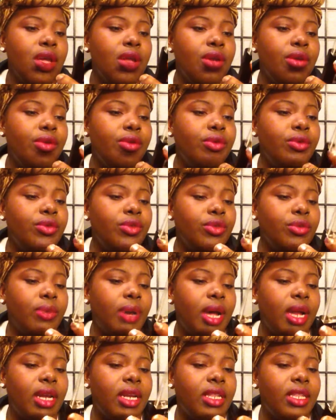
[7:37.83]
neutral
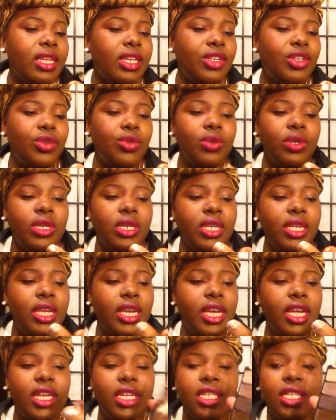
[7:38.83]
palette that you can
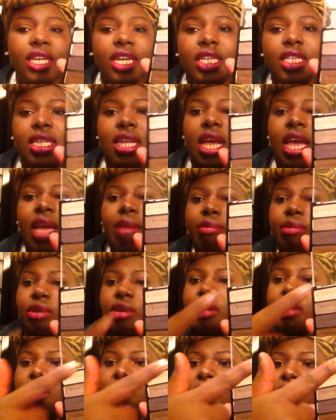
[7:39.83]
get daytime
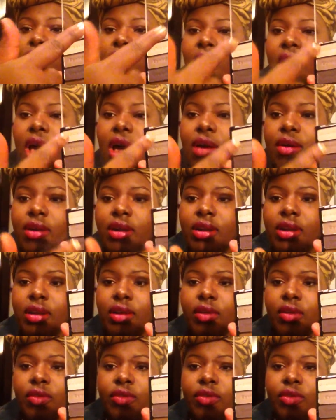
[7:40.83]
looks out
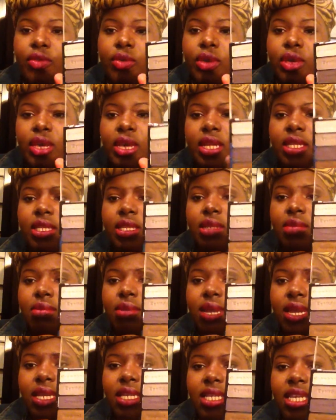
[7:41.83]
of. You can get some
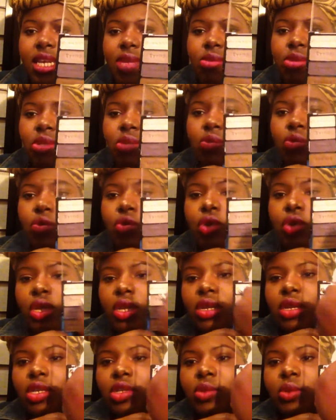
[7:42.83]
nighttime smoky
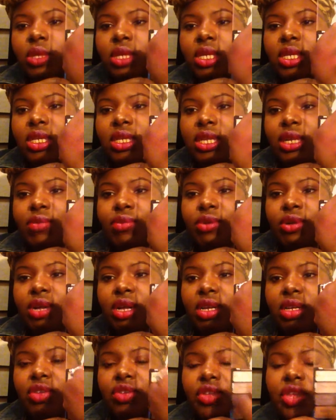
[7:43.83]
looks with these deeper
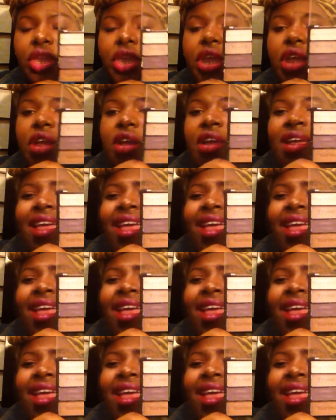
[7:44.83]
colors here,